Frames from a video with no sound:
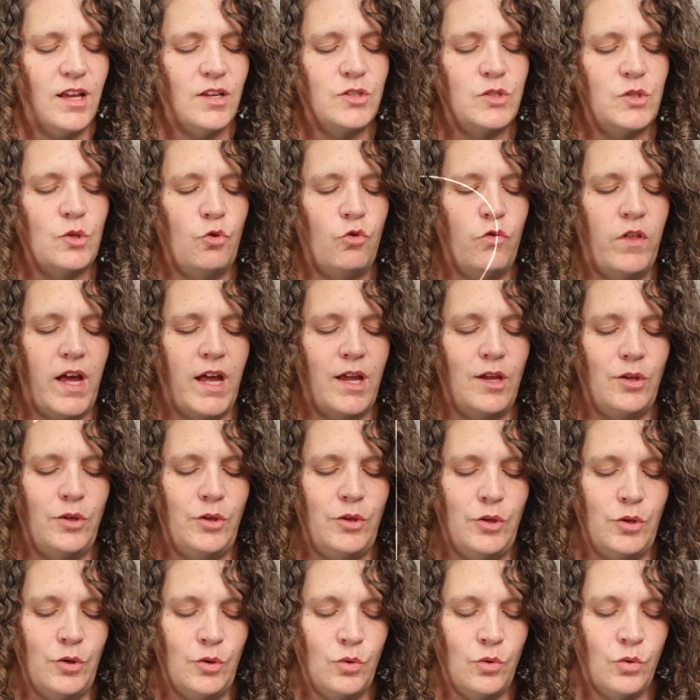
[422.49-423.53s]
so that
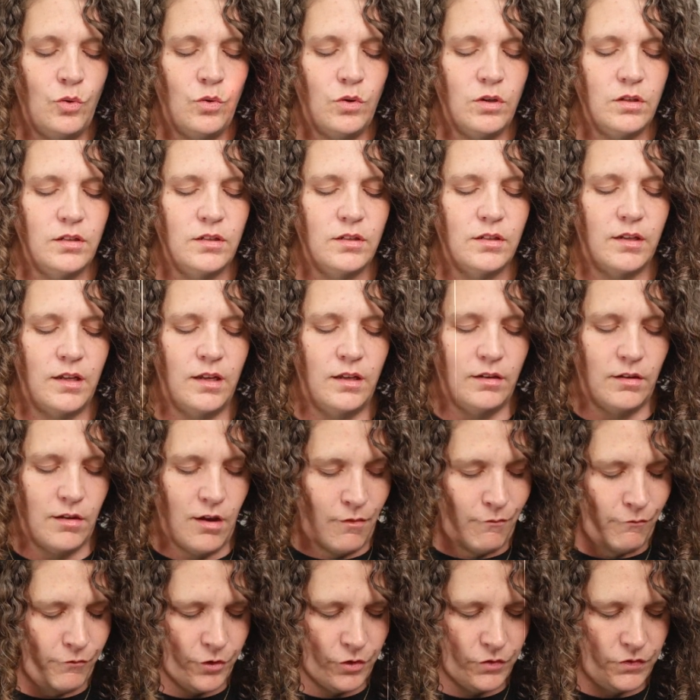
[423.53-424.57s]
you can
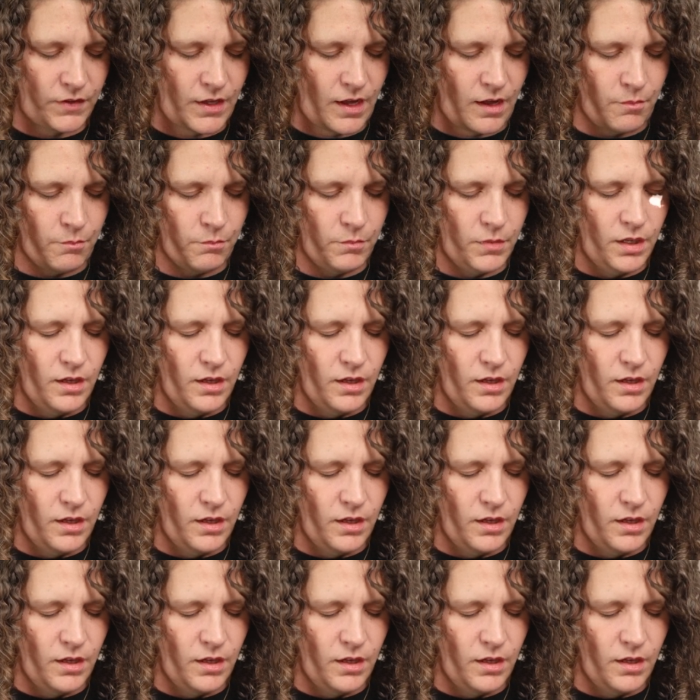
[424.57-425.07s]
comfort them.